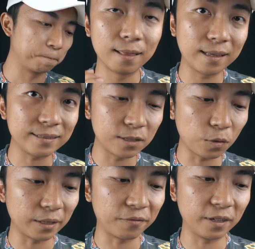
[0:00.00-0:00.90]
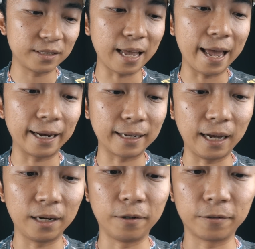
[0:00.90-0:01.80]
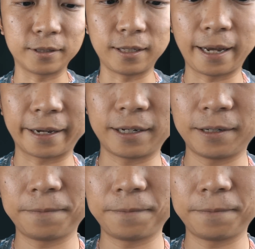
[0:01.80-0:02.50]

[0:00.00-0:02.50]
This is what the first ad card looks like.